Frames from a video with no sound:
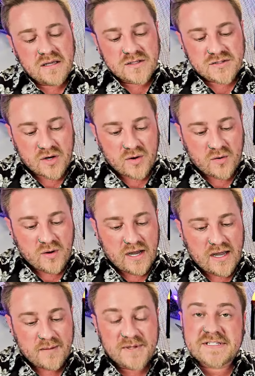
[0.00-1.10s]
So
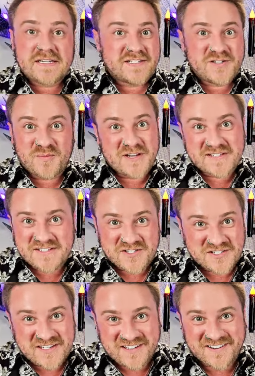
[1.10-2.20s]
let's get into your
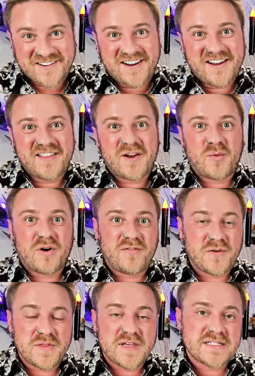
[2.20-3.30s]
messages here. There were a
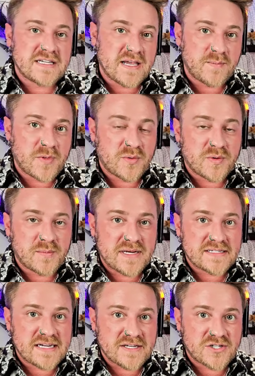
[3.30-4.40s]
few things that came through in
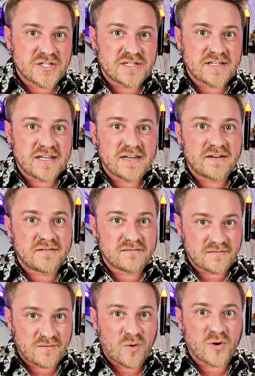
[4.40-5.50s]
meditation, then
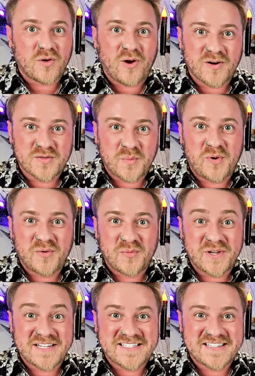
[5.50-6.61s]
oracle cards were pulled, and we'll
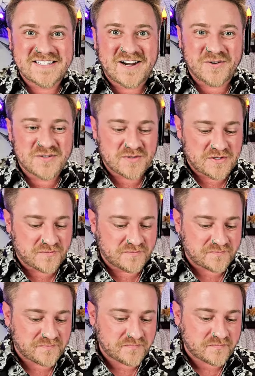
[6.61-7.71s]
get into the tarot as we do.
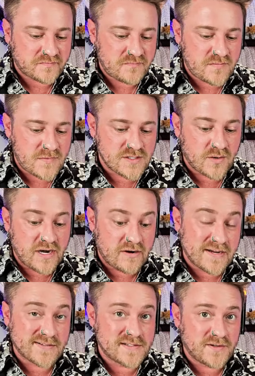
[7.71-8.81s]
So
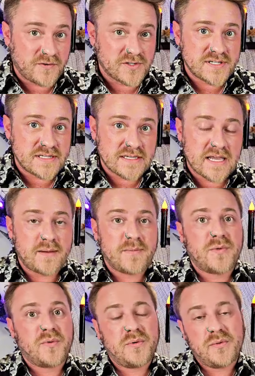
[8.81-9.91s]
Aries, the first thing that came
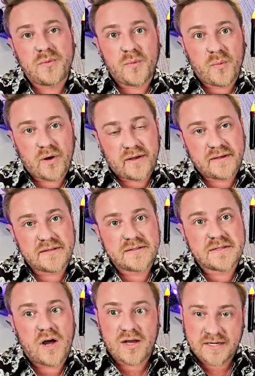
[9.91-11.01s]
through
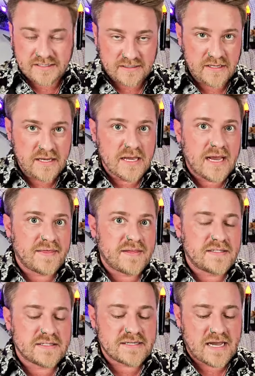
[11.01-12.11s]
was oddity. And
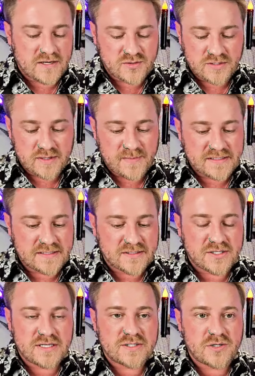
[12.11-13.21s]
this is actually a
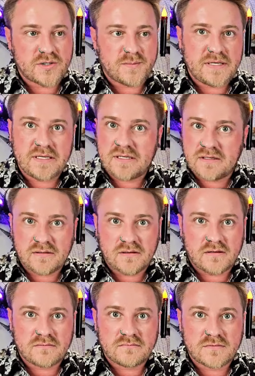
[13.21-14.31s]
message that took me
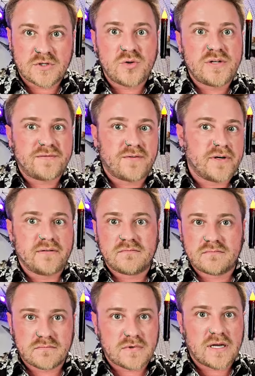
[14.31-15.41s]
two different